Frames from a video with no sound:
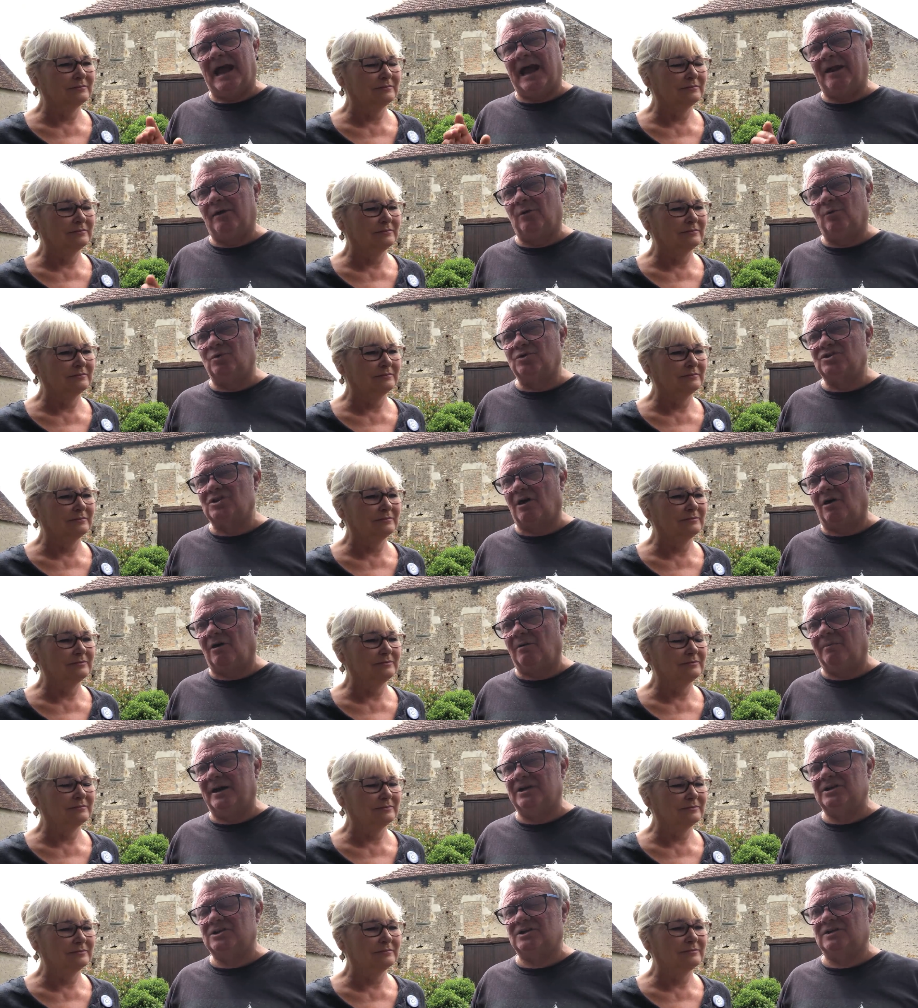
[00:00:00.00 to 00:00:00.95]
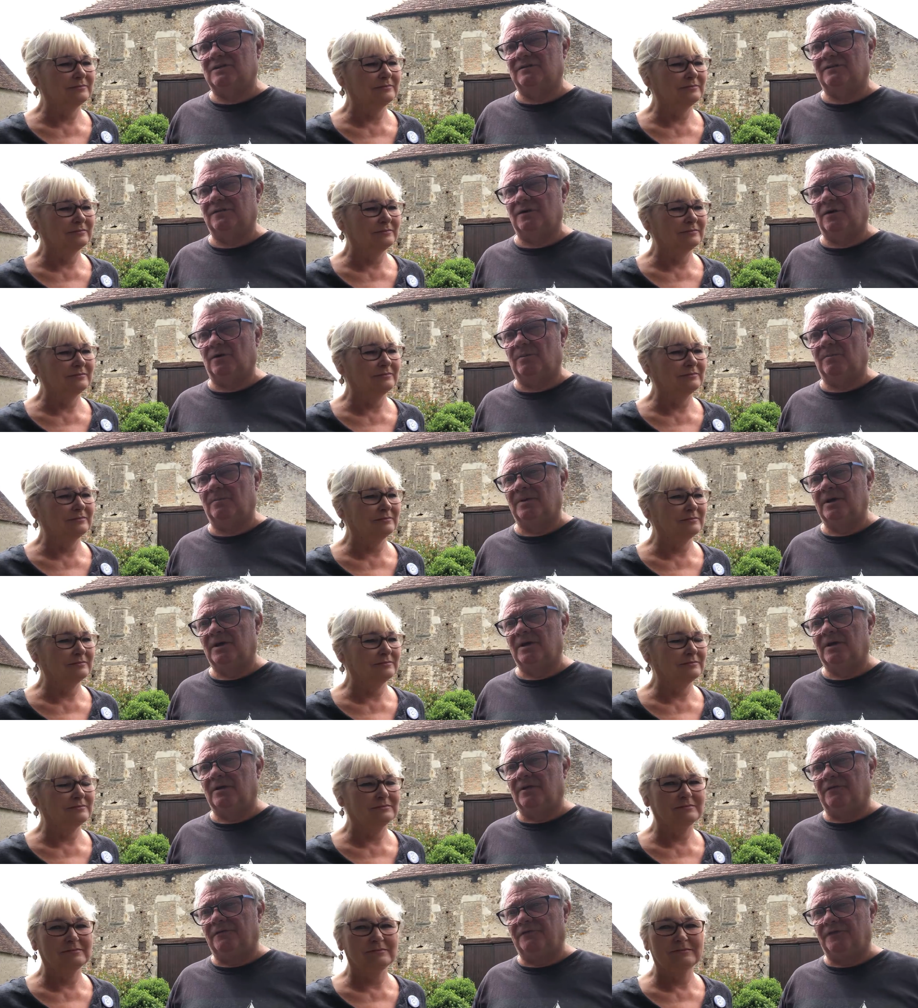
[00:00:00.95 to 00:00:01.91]
Speaker 1: And also I managed to film
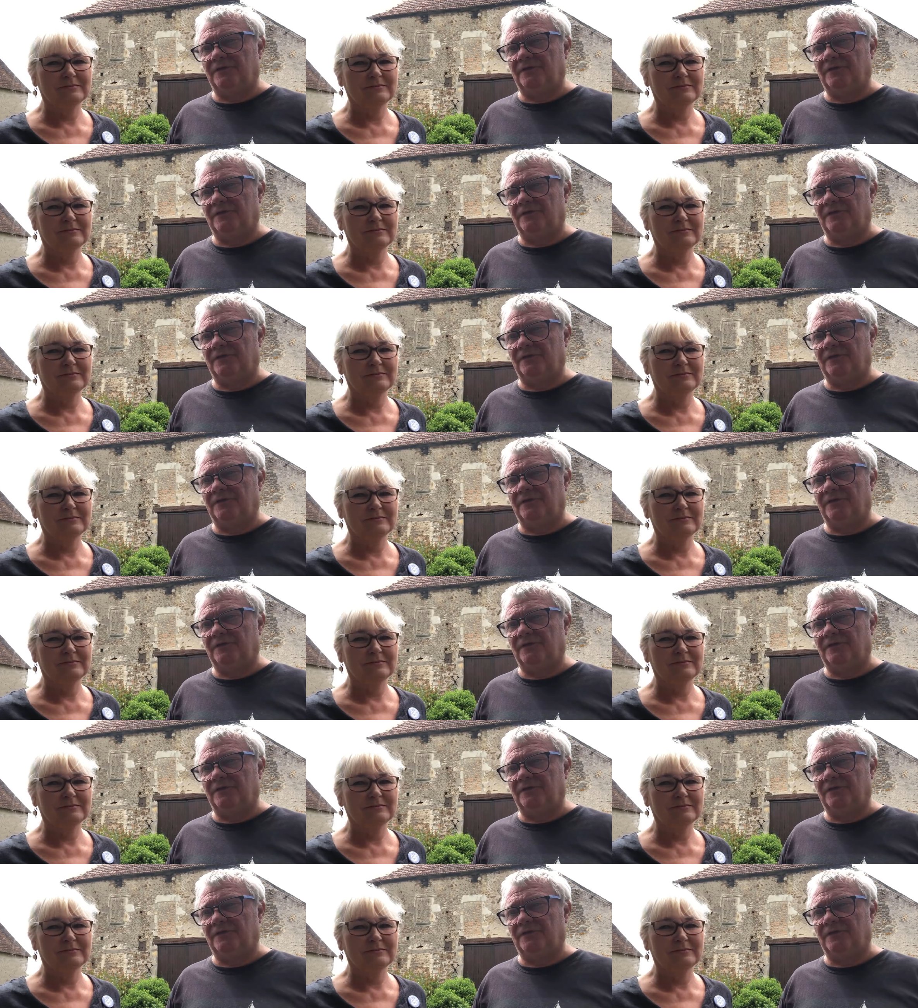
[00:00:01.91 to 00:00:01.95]
the